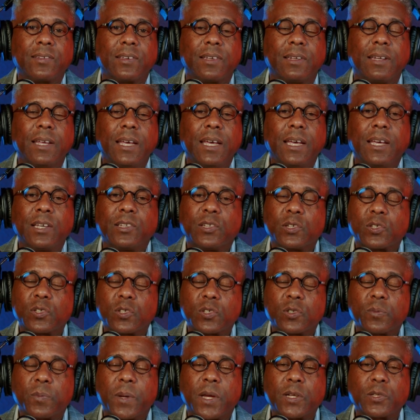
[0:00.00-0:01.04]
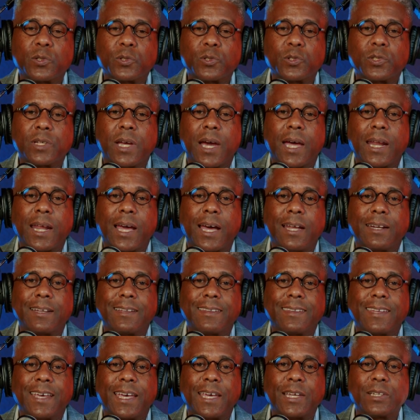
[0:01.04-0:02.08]
And just a special shout out and
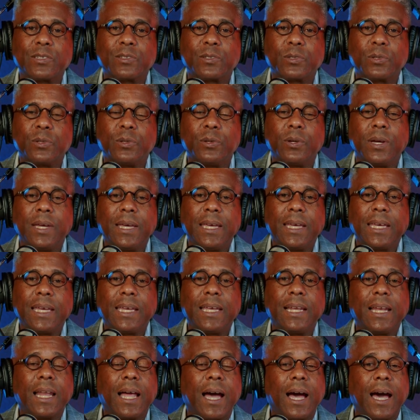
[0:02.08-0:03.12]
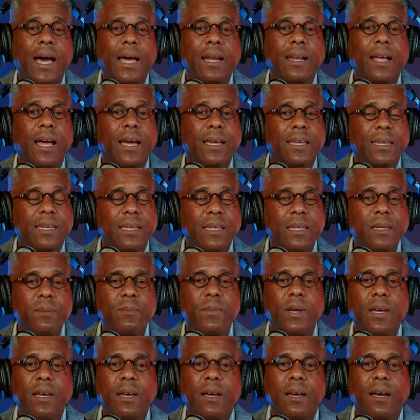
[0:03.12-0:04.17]
thanks to Elad Hakim
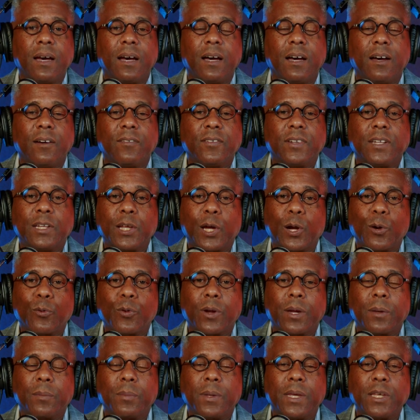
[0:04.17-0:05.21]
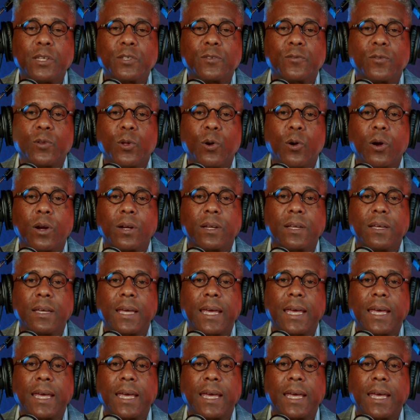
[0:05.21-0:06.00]
of Delray Beach, Florida,